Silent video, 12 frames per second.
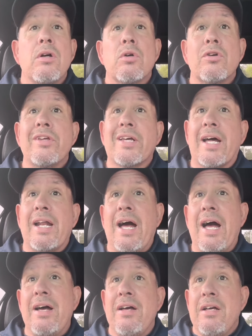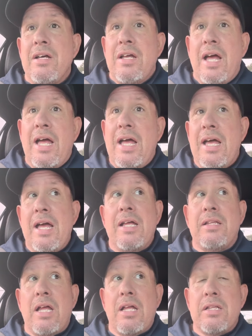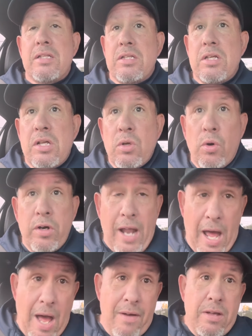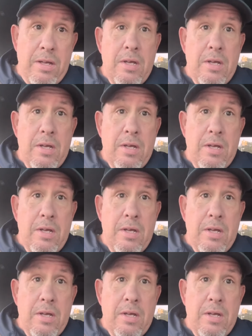Or you got to have, and then in order to have,